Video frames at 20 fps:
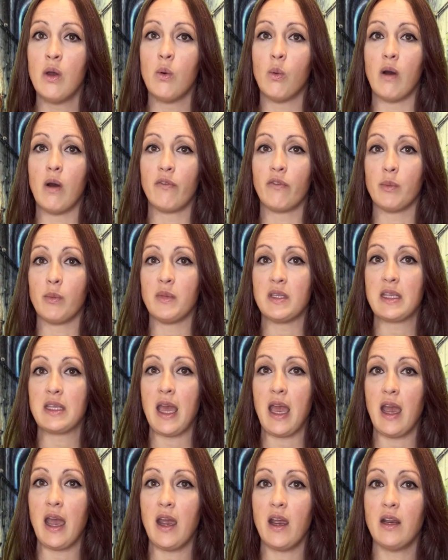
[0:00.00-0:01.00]
One from his
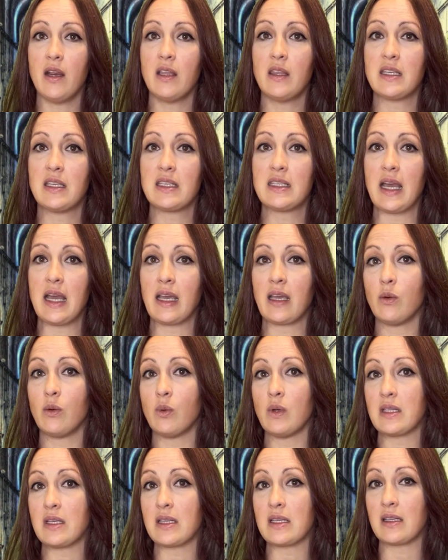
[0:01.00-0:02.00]
hair, the second
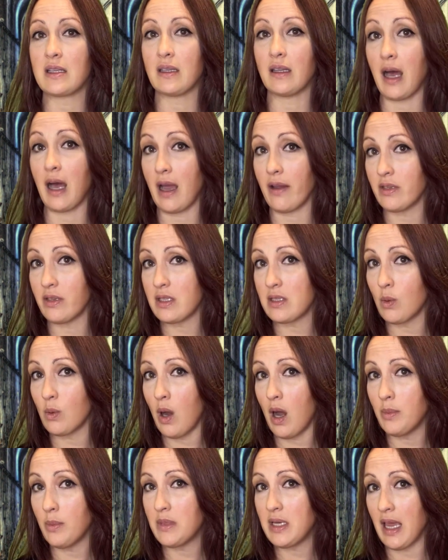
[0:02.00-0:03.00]
was a saliva
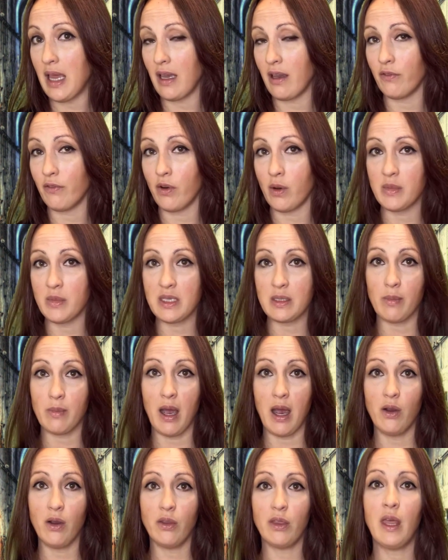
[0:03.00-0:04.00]
swab taken from his
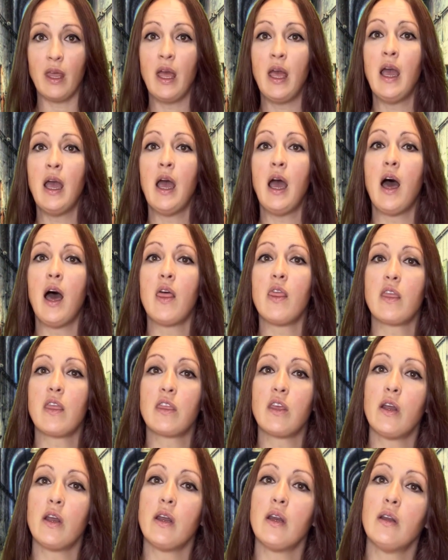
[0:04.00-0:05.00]
mouth, and the
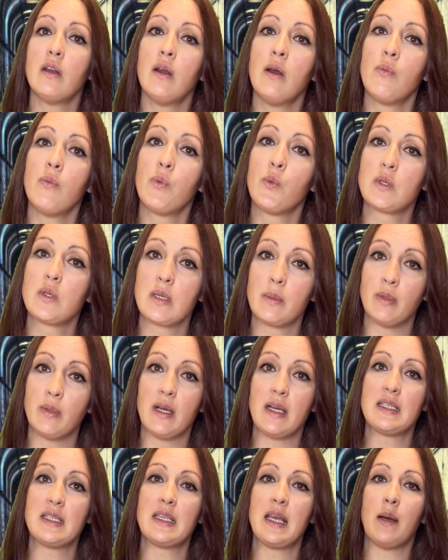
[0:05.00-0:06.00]
third was a
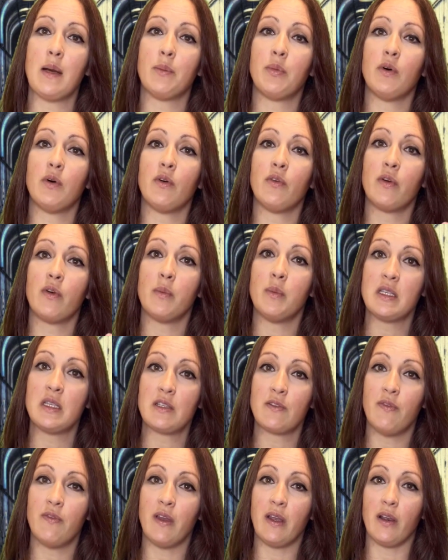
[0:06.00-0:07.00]
blood sample from
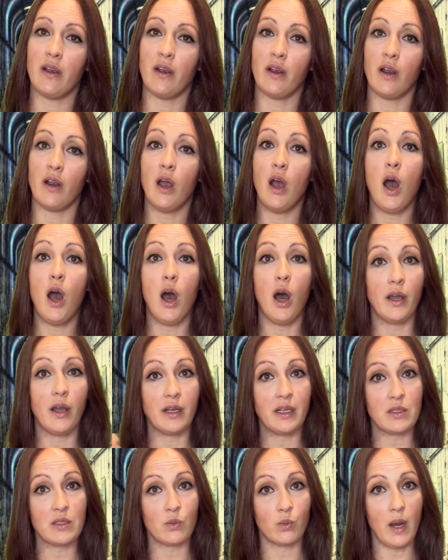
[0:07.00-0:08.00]
his finger on
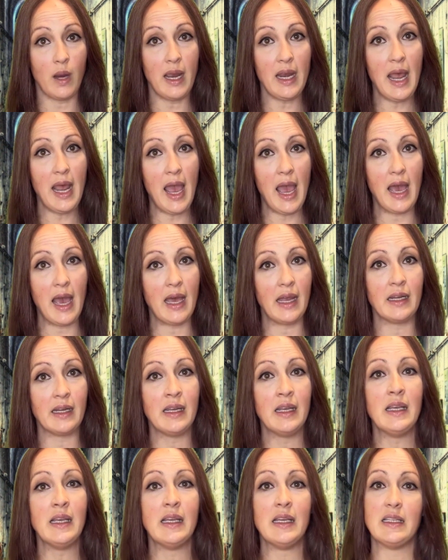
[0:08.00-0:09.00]
his right hand
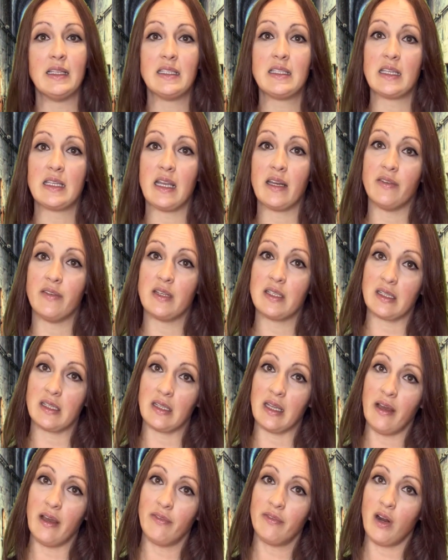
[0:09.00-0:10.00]
instead of his
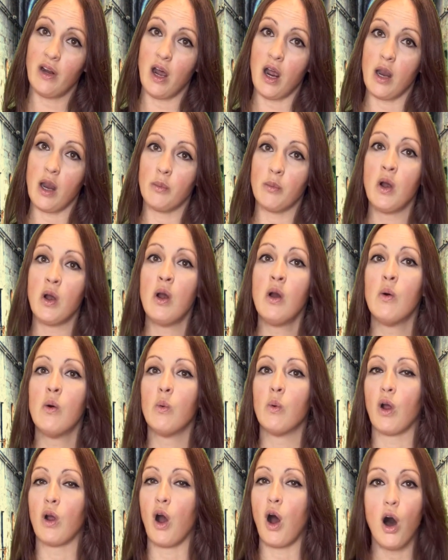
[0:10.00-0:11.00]
left arm,
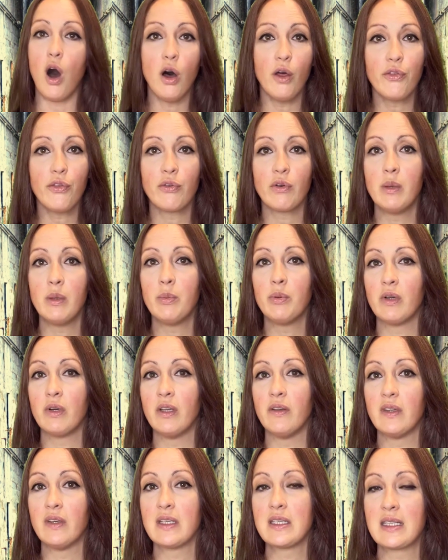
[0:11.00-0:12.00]
where all 3
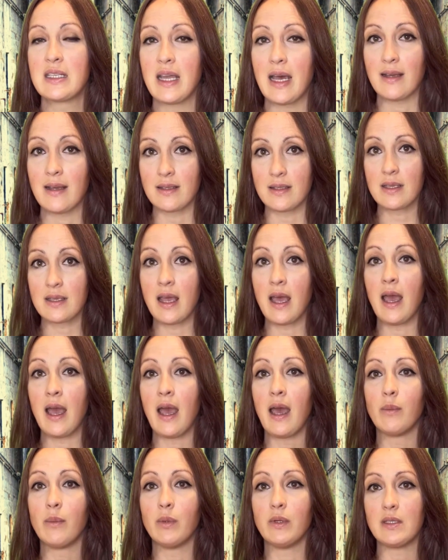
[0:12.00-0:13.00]
previous tests
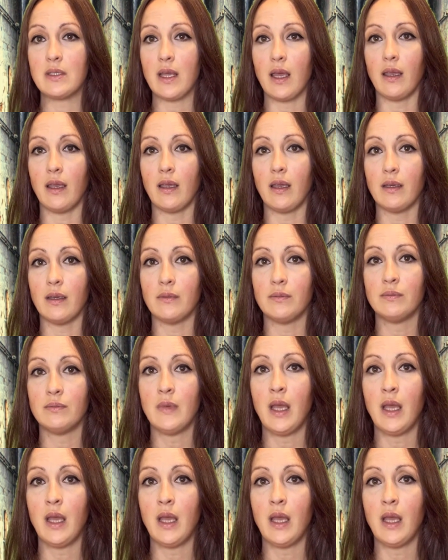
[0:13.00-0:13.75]
had been taken.